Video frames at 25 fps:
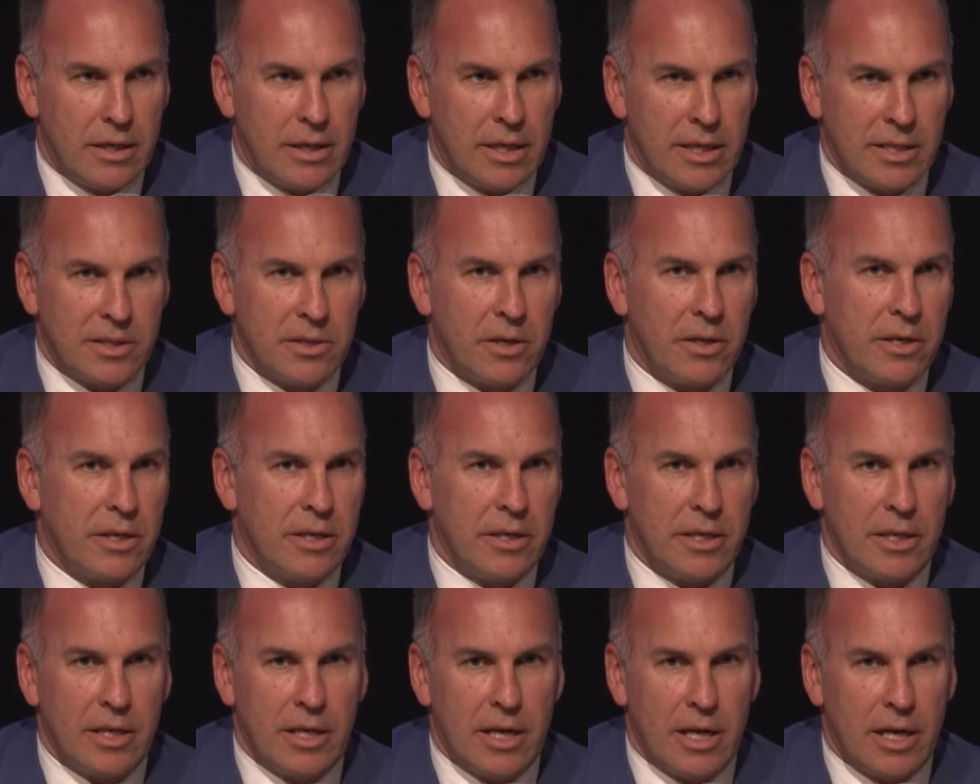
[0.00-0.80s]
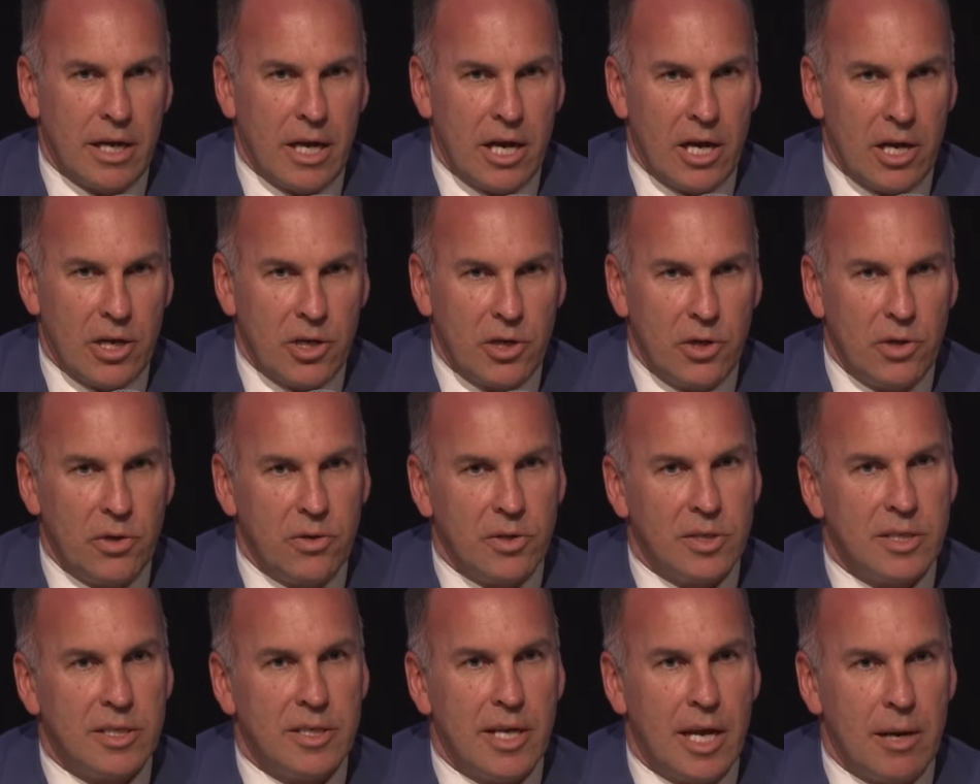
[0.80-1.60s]
there's not a
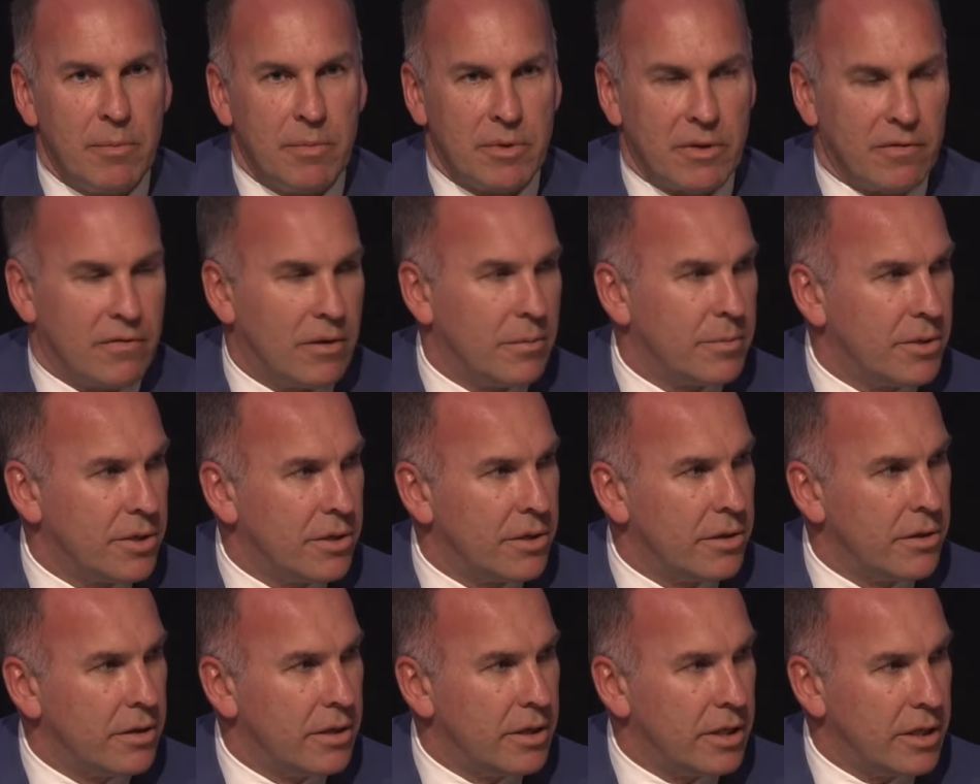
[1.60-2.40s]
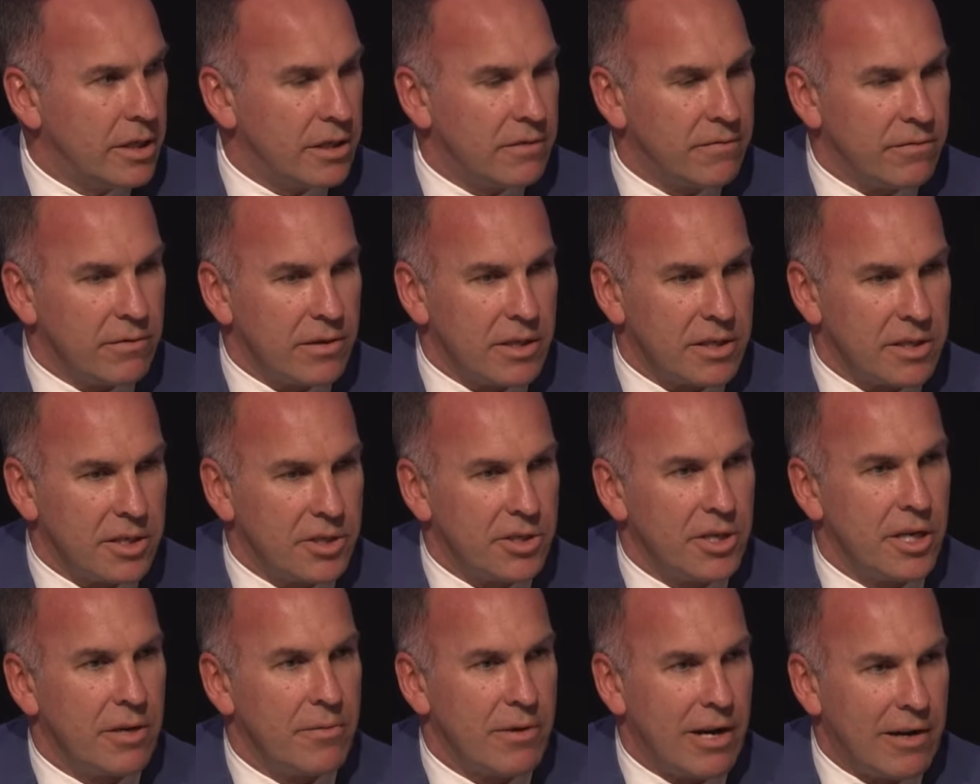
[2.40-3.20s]
huge depth of opportunities for us to
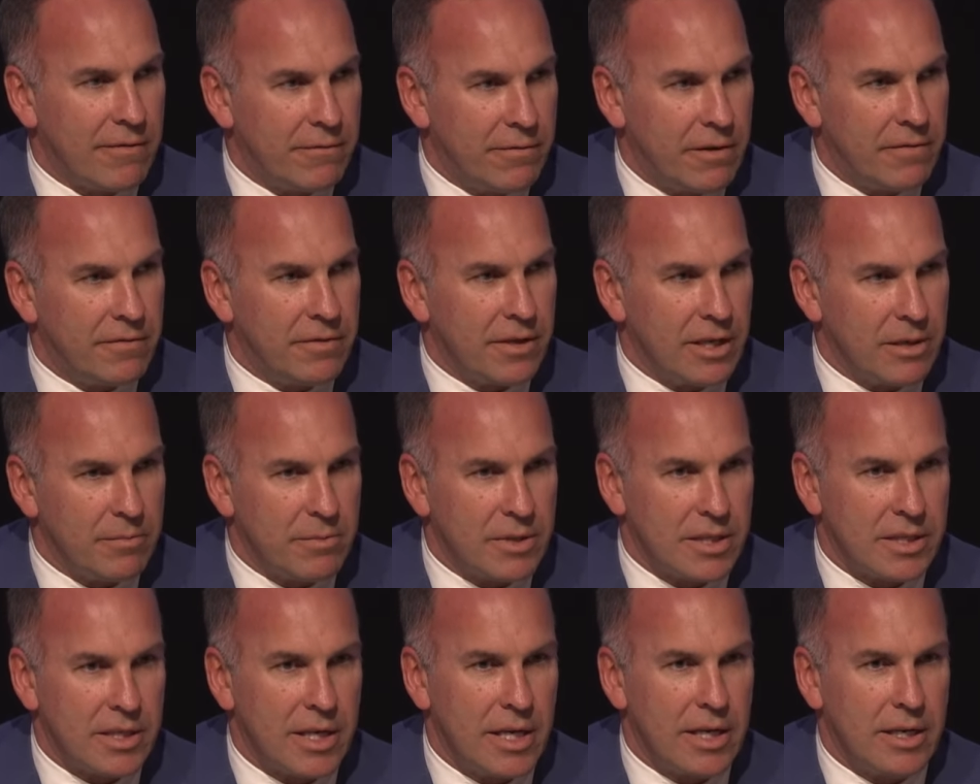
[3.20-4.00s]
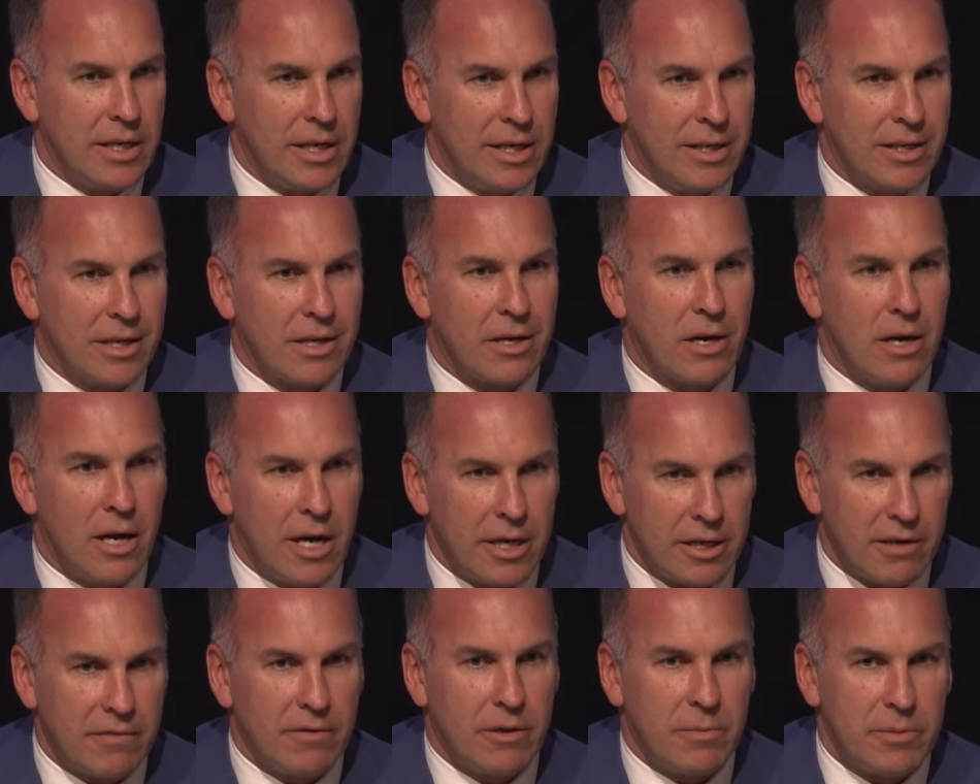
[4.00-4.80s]
generate 15% in the
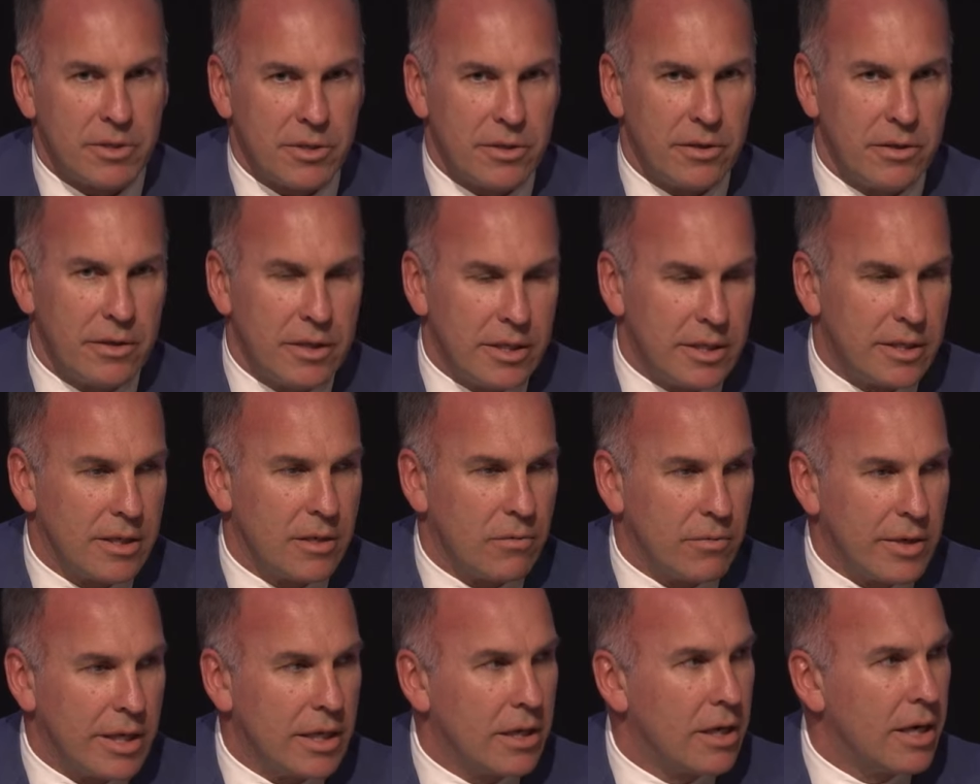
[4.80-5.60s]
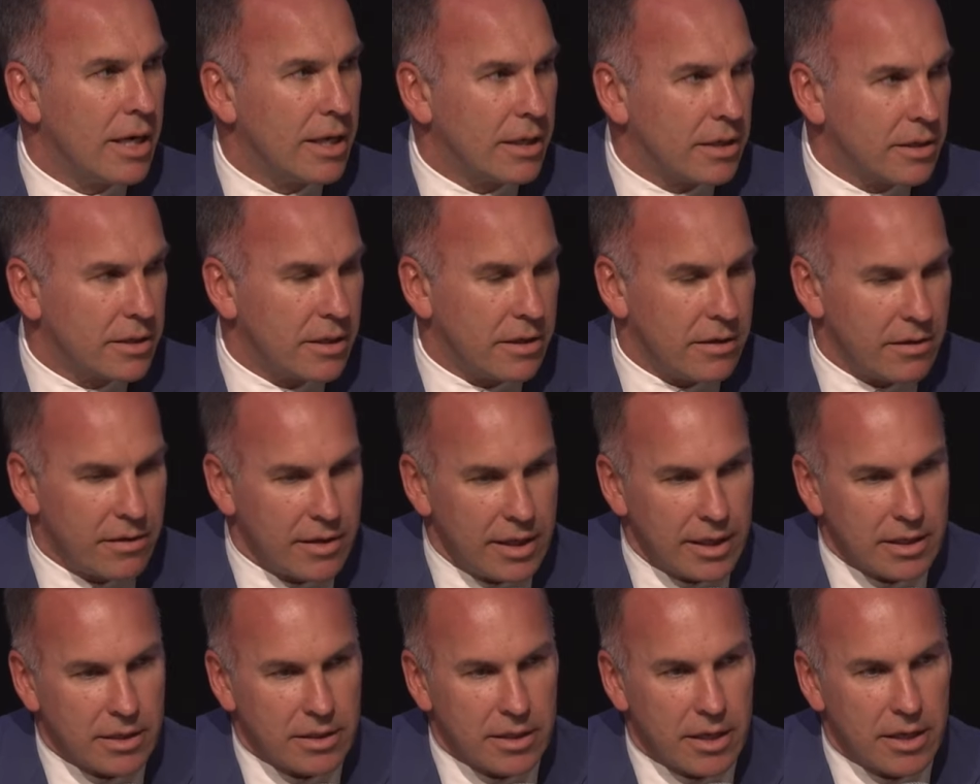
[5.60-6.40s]
kind of opportunities that we like. So
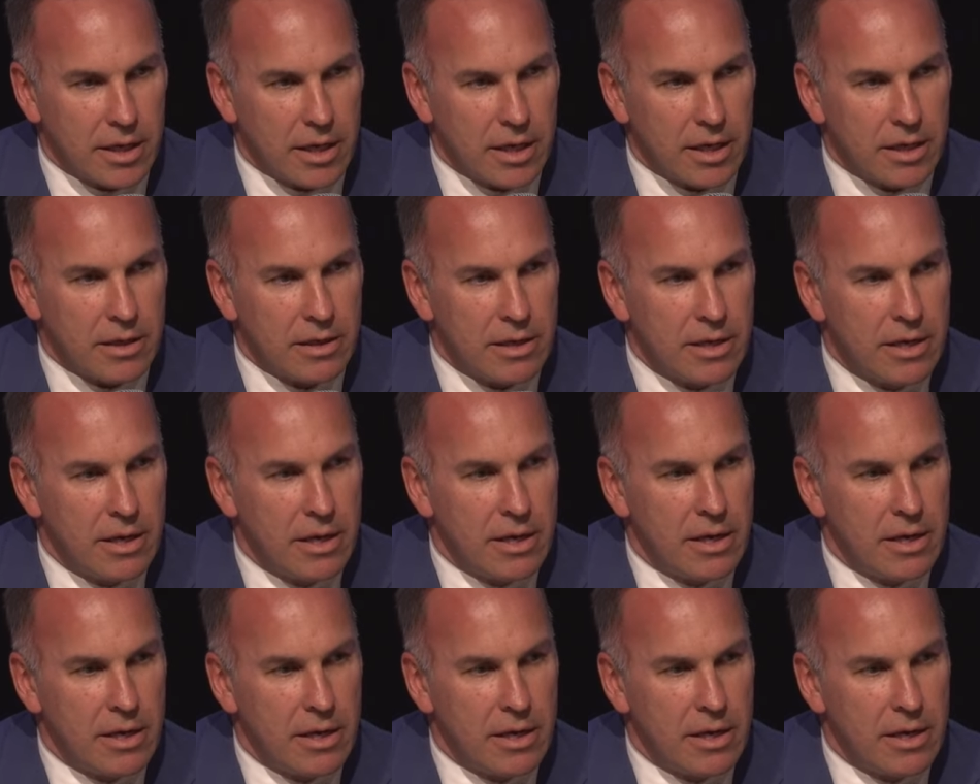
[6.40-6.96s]
things that are,